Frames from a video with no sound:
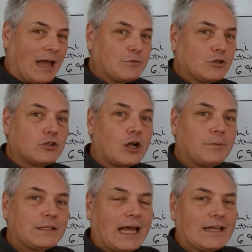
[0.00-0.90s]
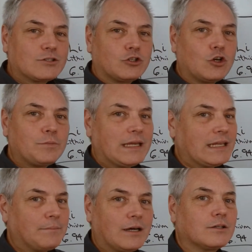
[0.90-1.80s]
I'm going to talk about isotope
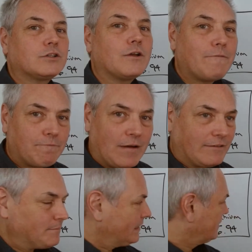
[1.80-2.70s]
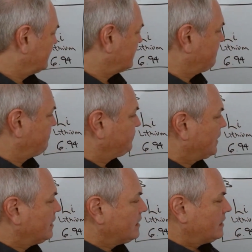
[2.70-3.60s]
in about 5 minutes.
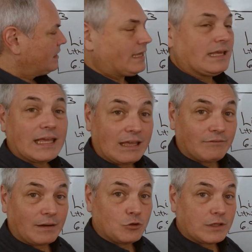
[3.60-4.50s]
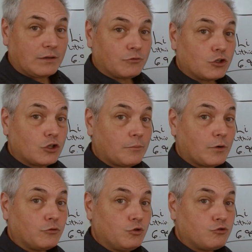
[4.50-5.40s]
If I'm looking for the number
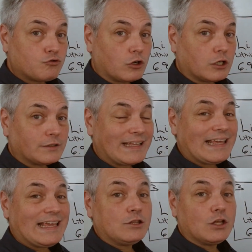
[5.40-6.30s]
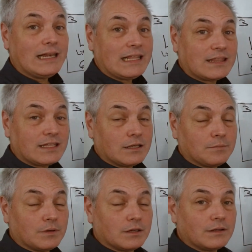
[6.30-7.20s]
of neutron in a
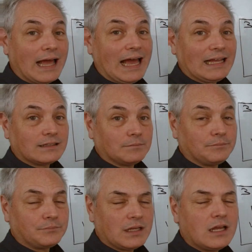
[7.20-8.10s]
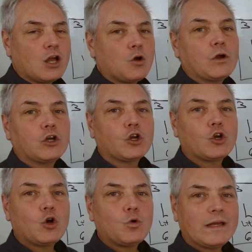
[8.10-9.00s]
lithium atom, we're going to
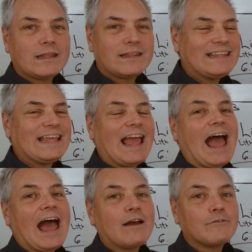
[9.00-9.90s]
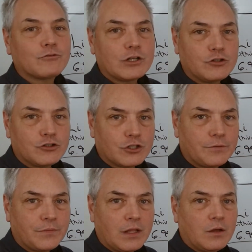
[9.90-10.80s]
go with the average,
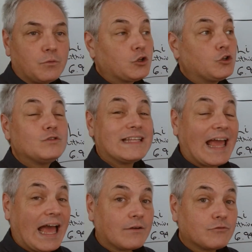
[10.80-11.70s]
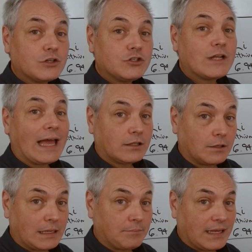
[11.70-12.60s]
we're going to use the average
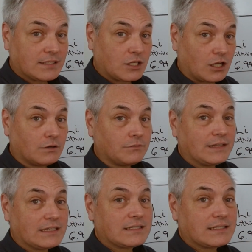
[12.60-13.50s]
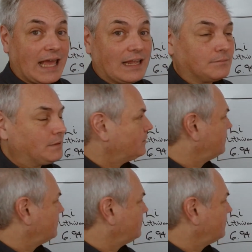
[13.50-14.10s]
atomic mass of this element.